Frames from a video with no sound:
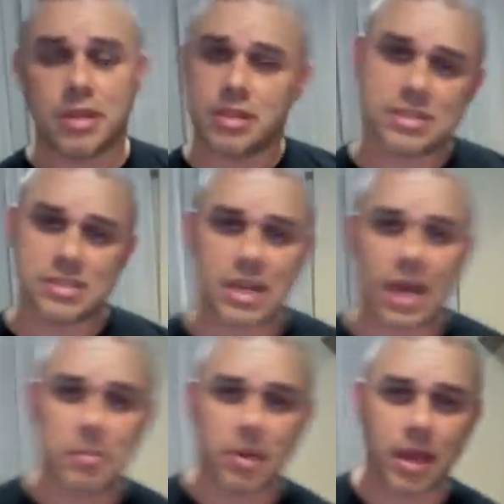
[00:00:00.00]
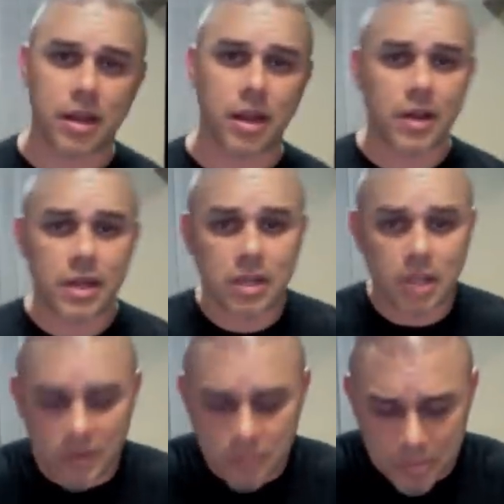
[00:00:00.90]
This is an iPad era, and a
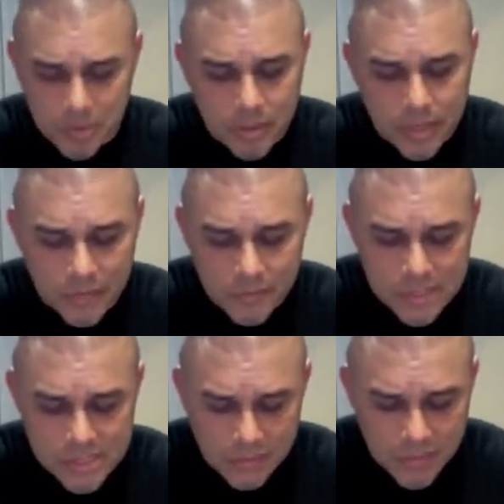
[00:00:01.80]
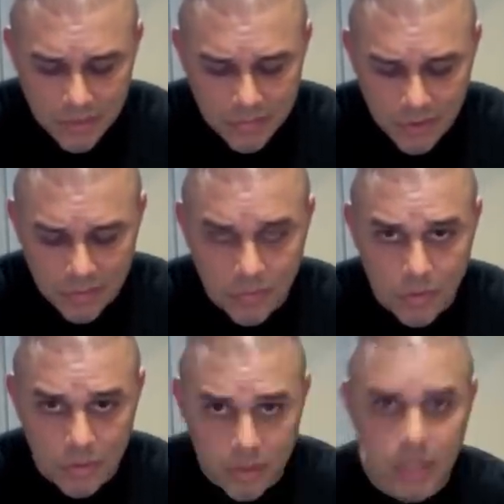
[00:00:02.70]
lot of people are now facing very far
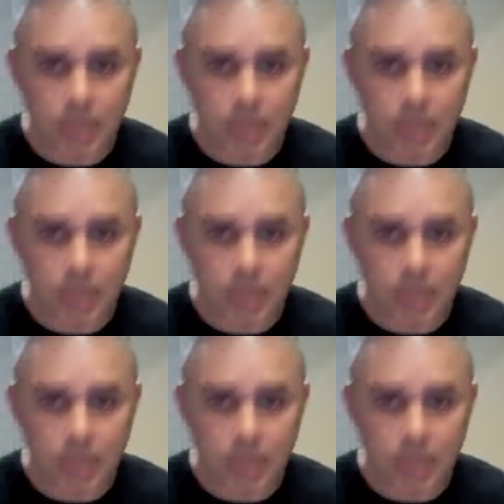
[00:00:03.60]
forward.